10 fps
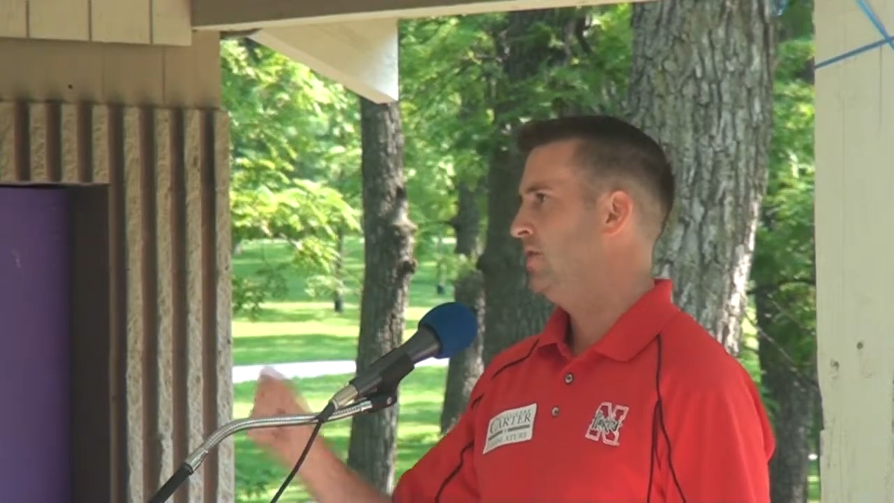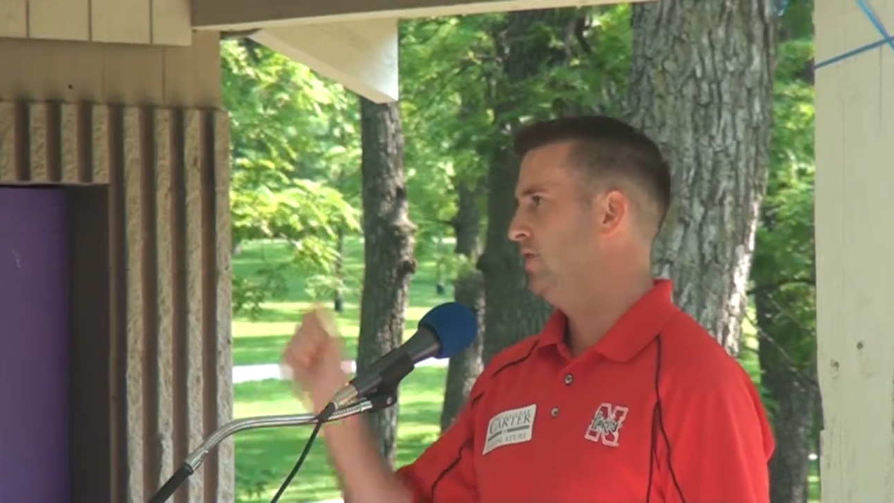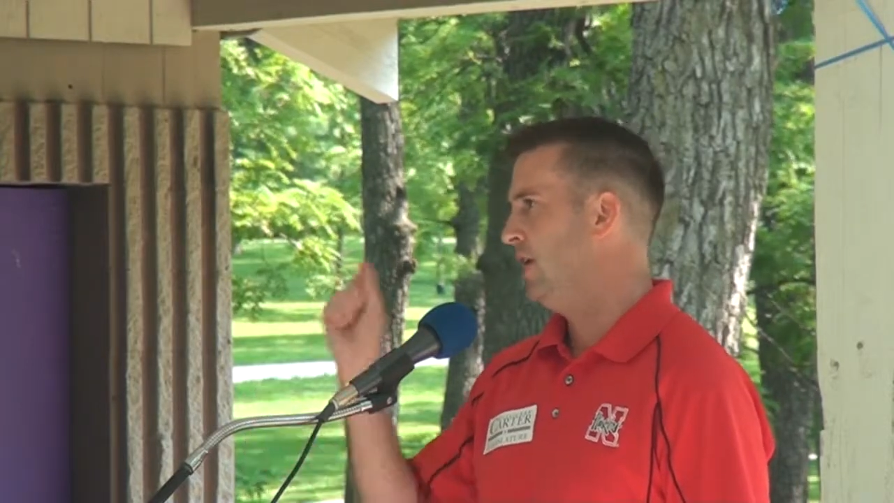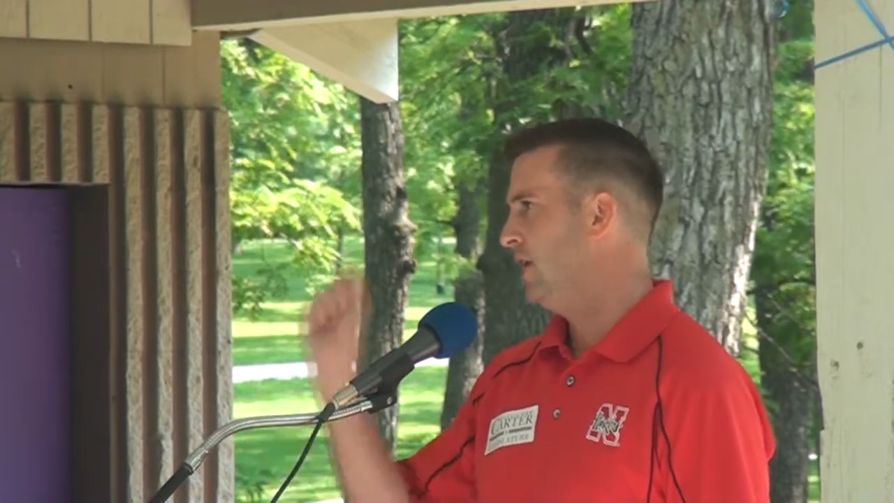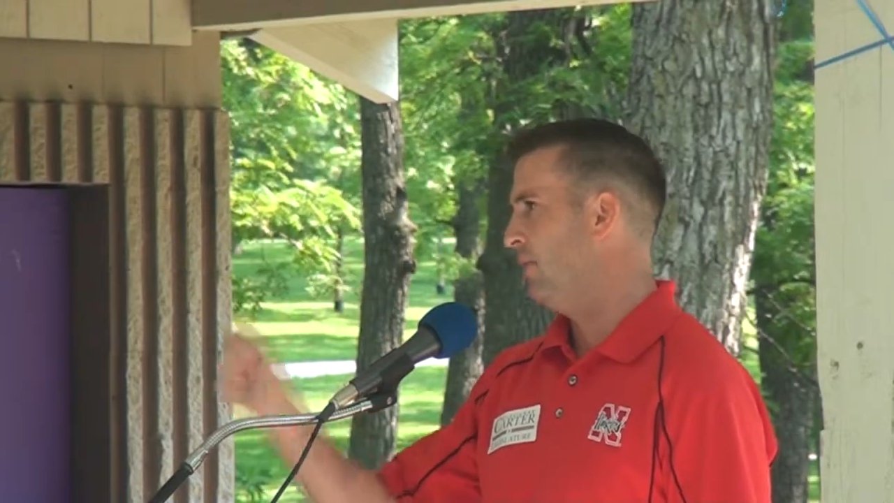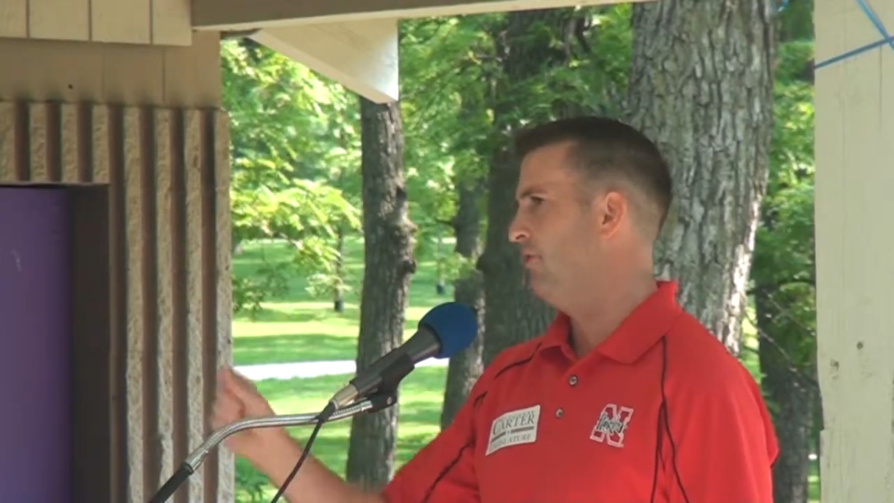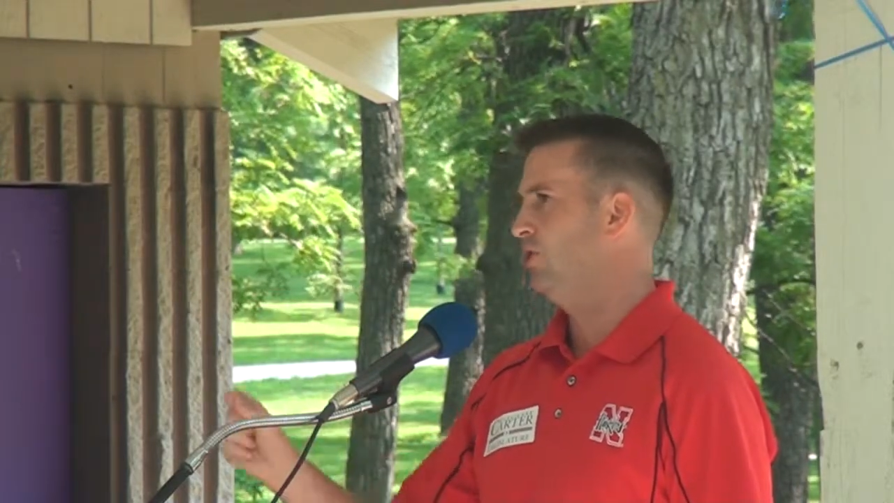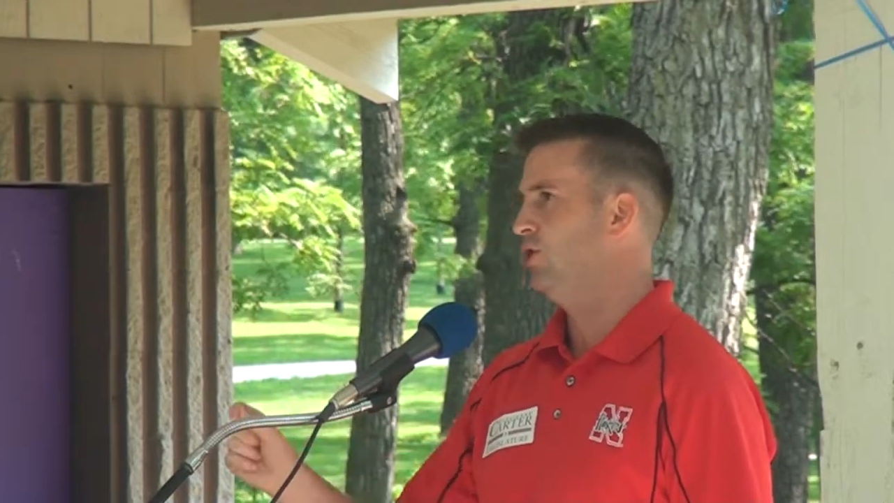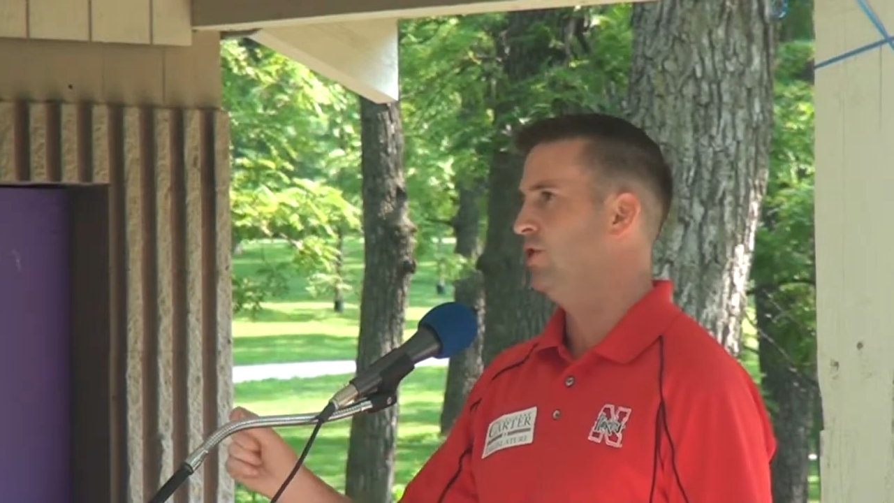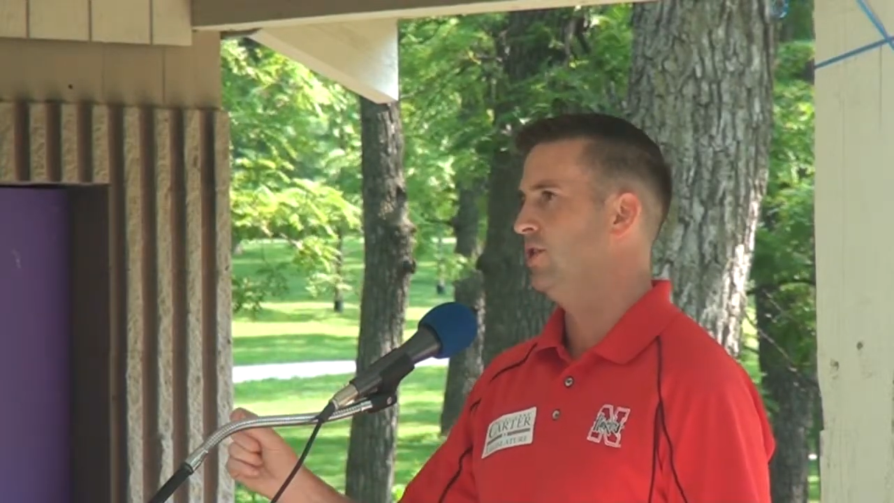Send Deb
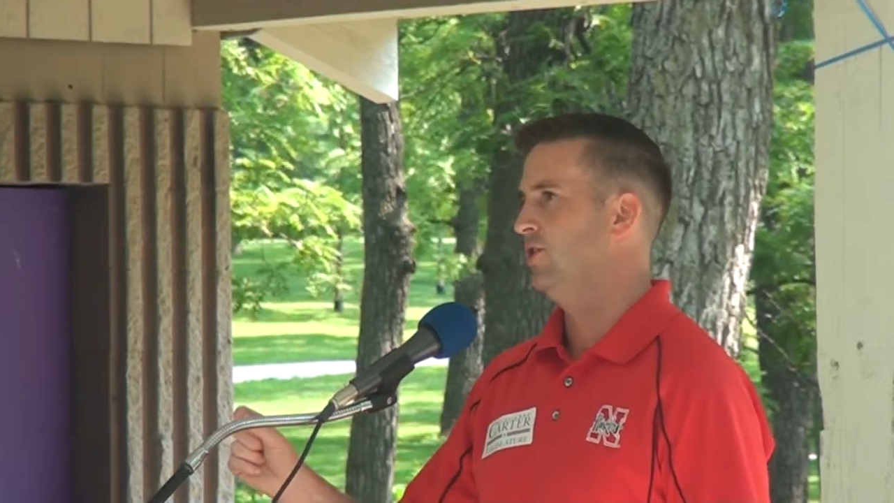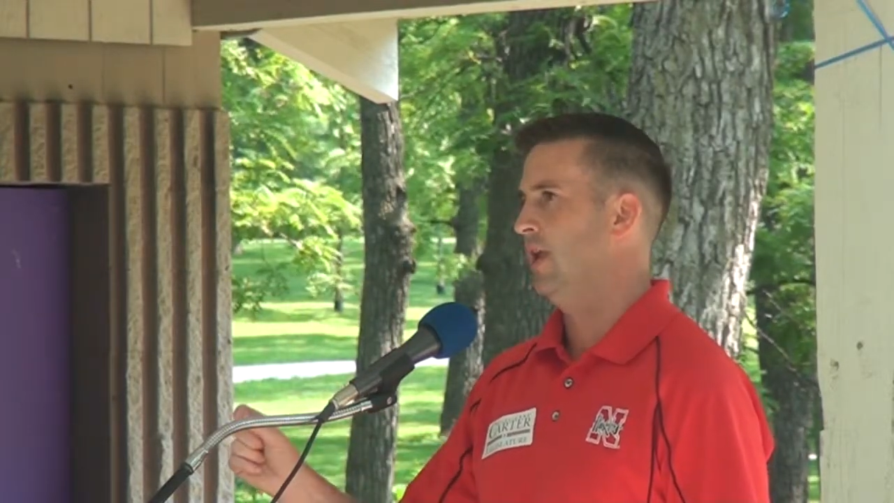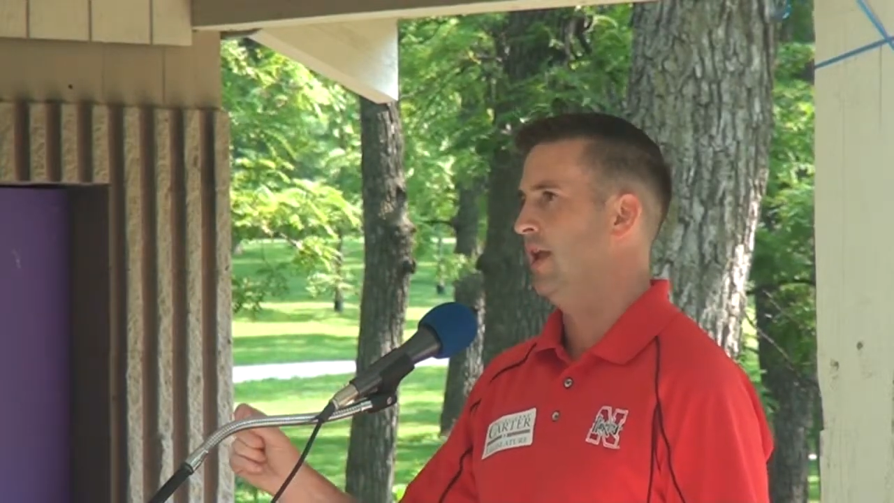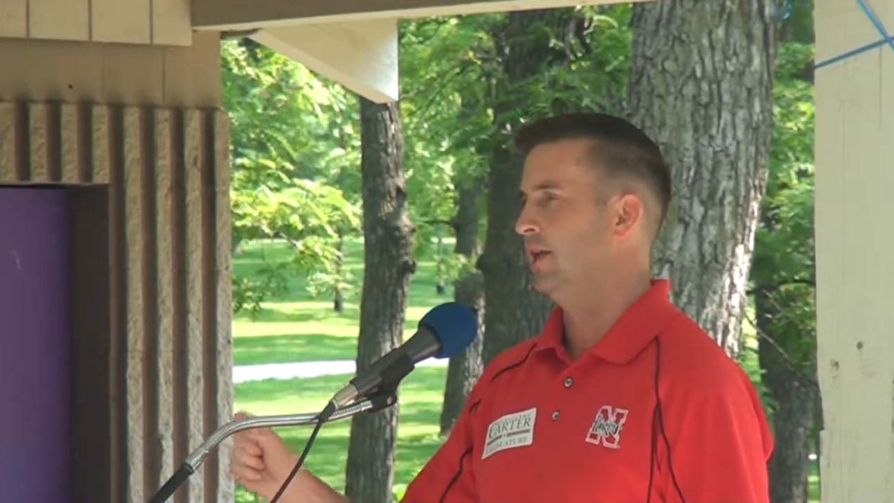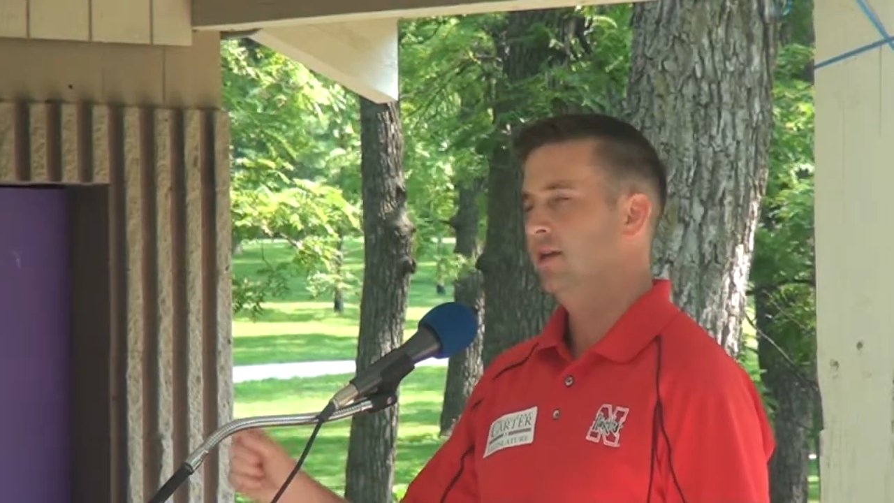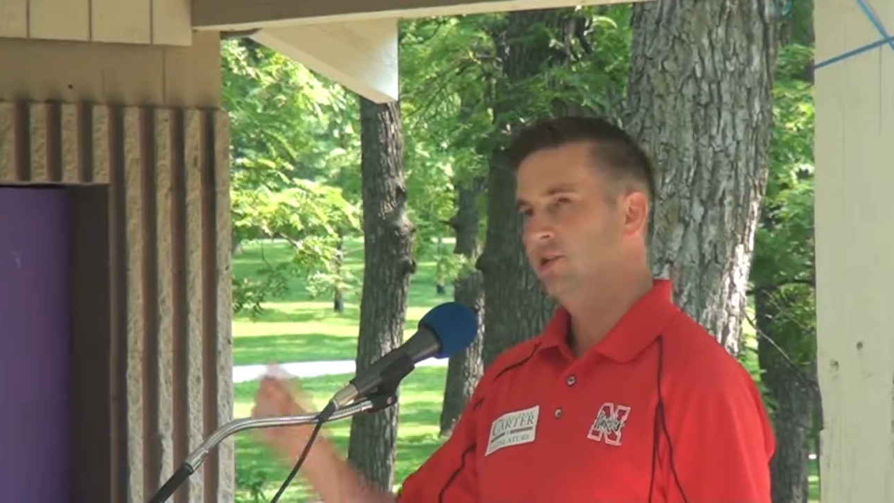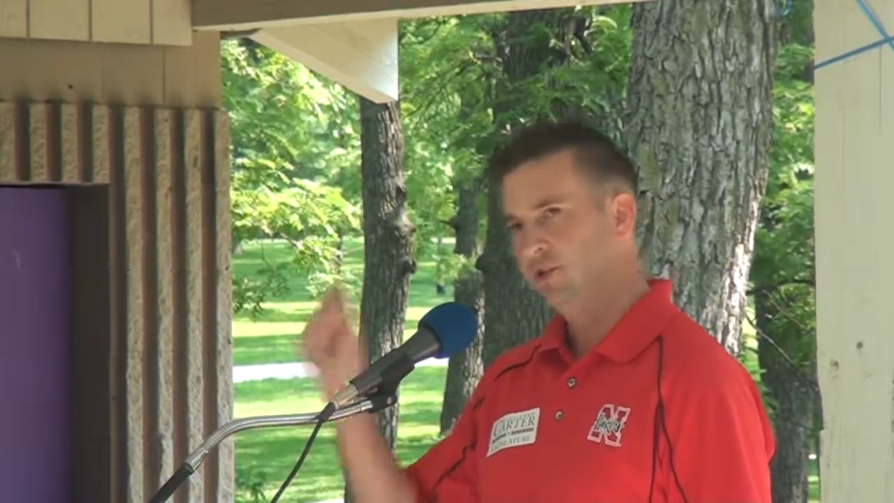Fischer to the Senate.